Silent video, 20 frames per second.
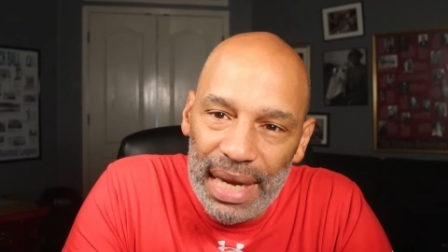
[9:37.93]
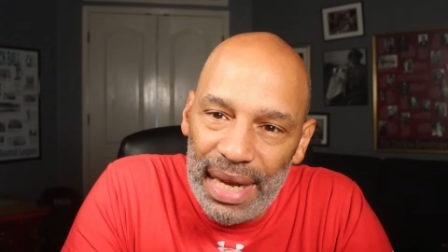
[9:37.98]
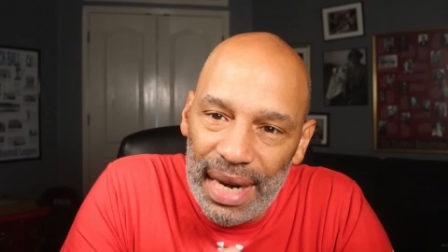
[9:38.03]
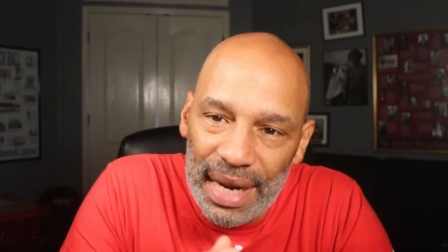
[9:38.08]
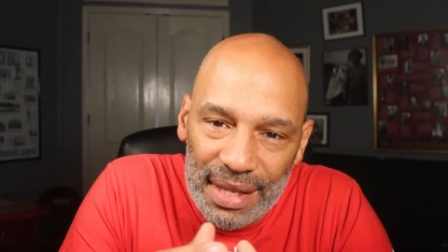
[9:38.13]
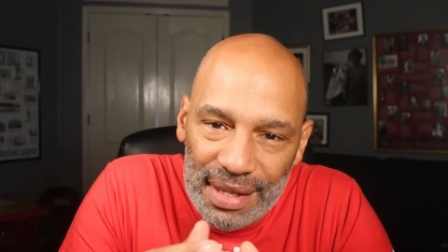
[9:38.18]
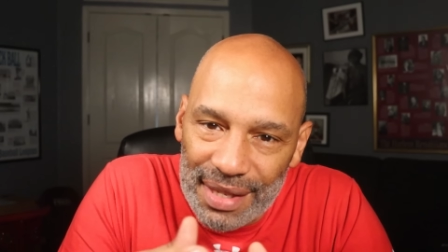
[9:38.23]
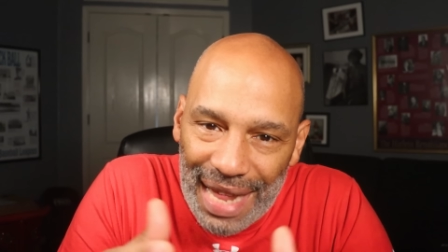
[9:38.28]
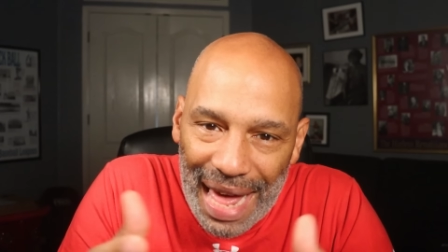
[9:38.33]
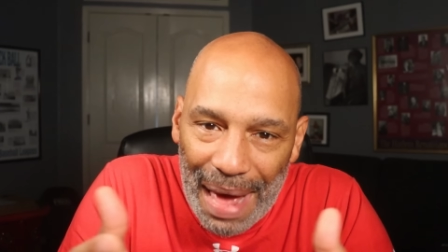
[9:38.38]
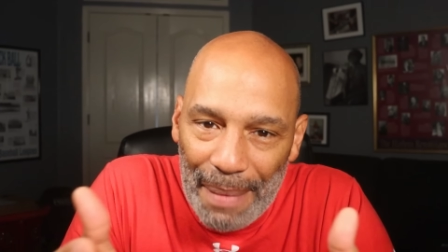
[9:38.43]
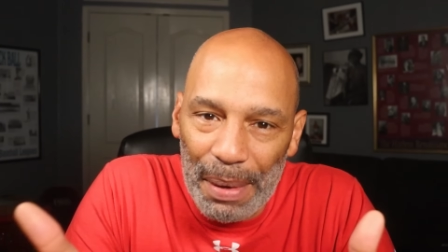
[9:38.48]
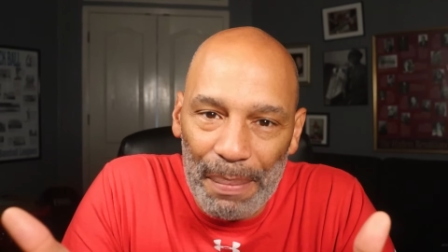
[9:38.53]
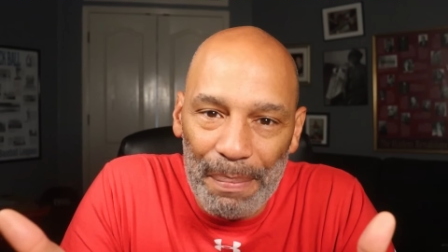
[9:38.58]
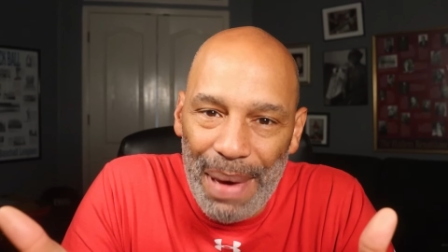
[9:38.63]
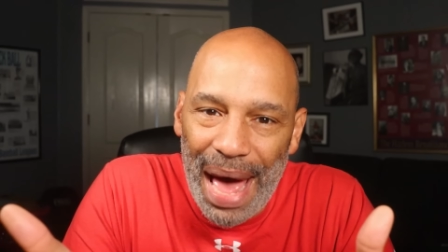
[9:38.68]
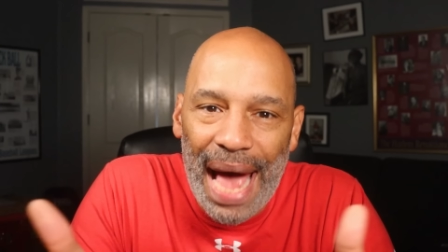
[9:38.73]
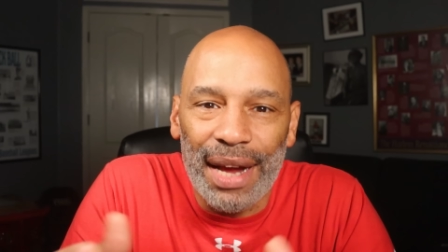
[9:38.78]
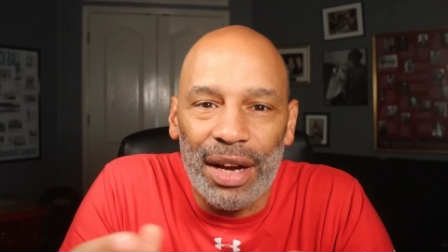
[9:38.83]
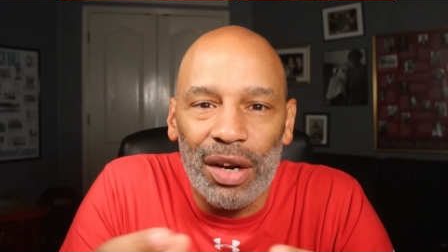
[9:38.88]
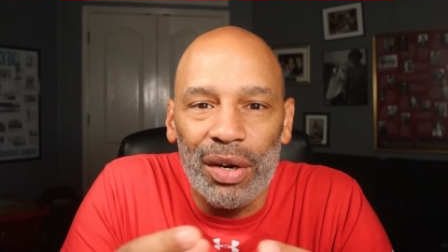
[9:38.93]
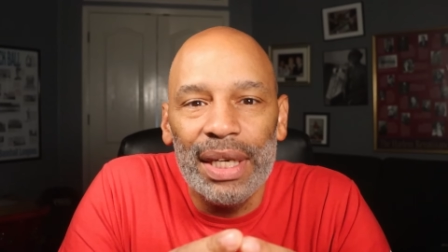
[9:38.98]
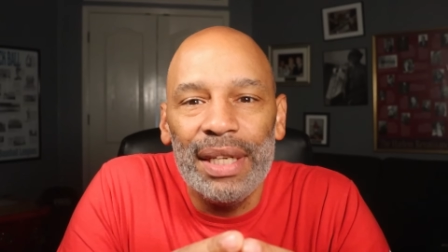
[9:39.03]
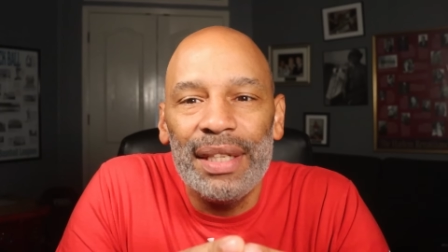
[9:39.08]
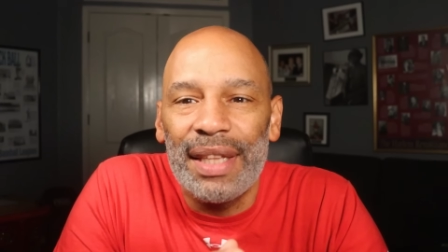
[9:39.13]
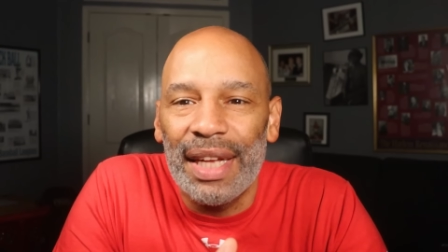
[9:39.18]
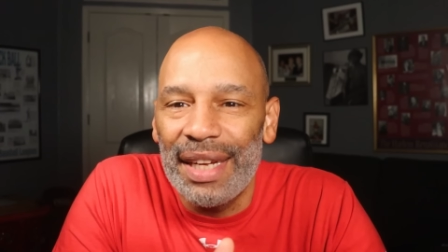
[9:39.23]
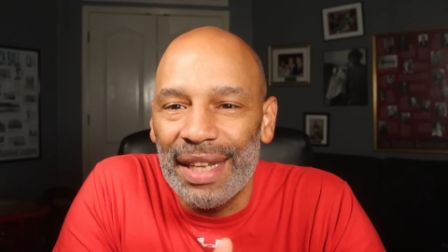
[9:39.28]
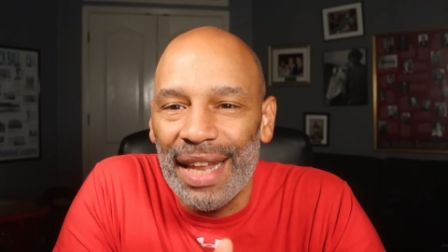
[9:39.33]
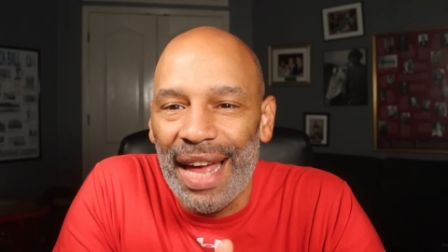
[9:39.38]
He didn't slap him back or
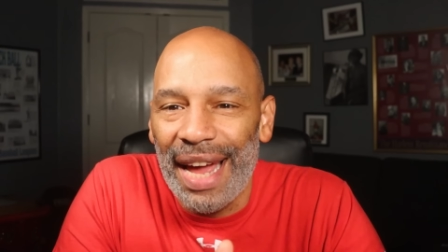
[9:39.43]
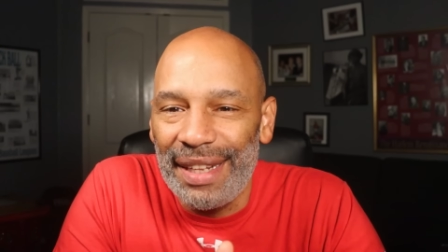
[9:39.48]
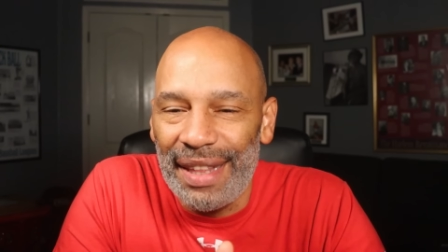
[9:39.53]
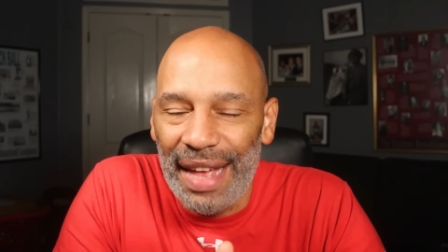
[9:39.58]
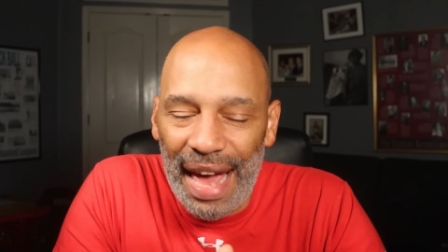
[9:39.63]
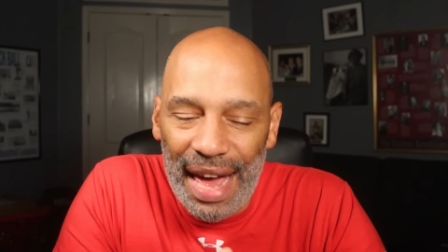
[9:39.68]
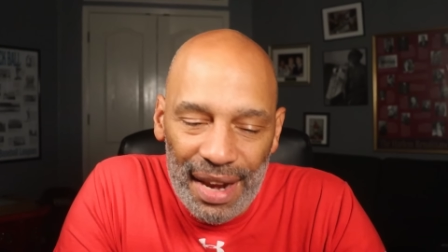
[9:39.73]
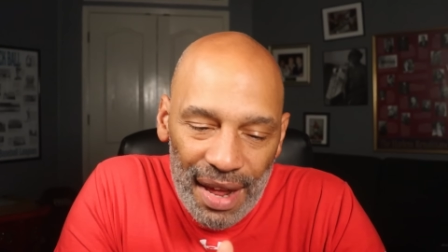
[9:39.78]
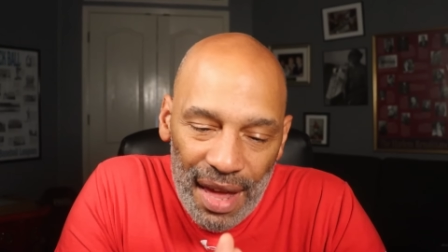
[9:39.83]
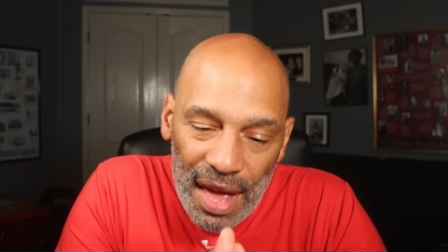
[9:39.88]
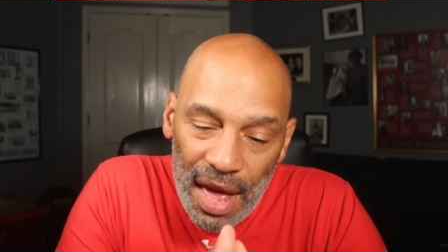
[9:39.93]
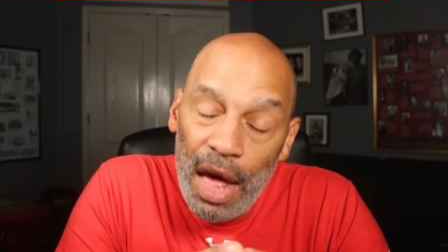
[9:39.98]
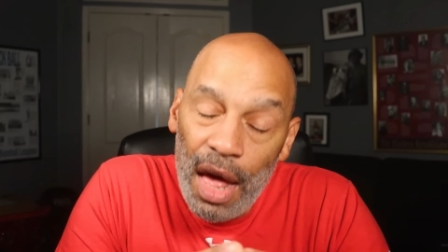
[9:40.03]
anything like that.